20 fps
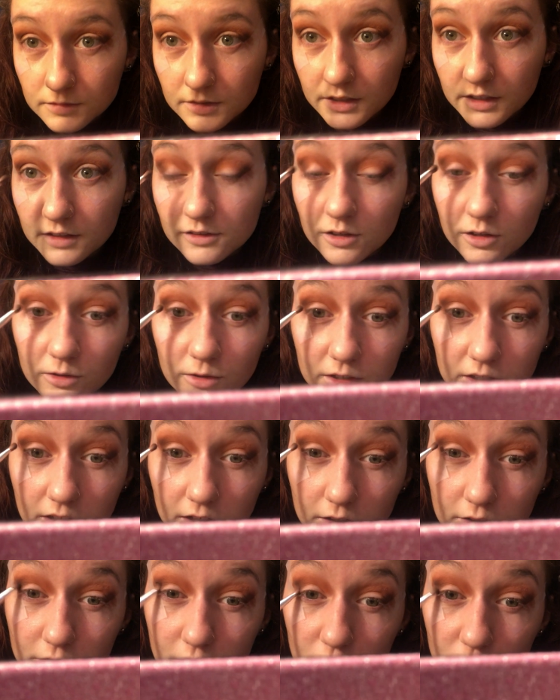it's already
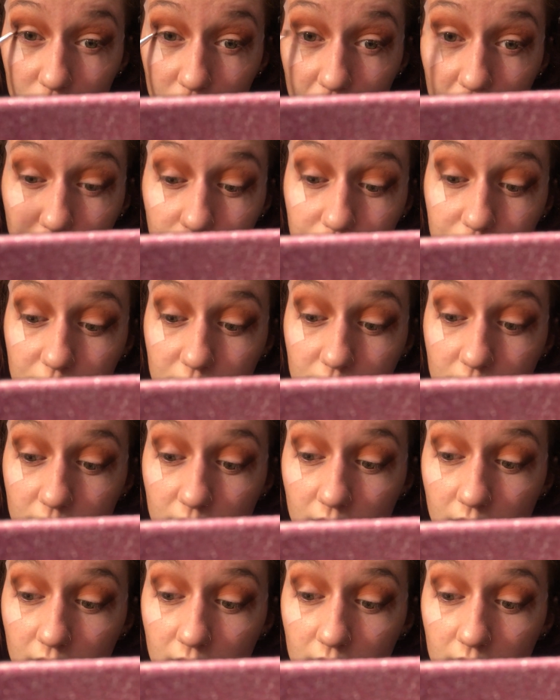October,
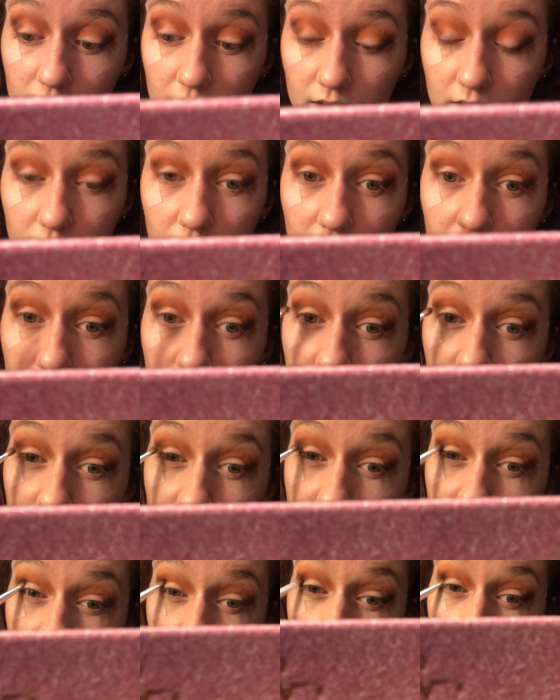and I
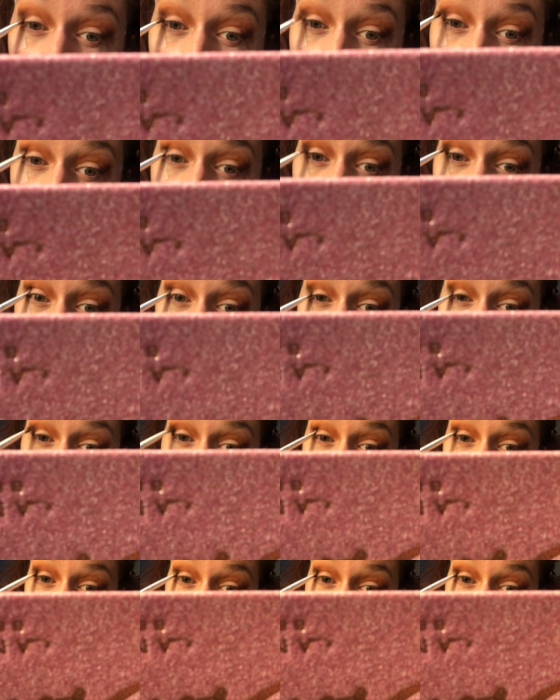feel like Halloween is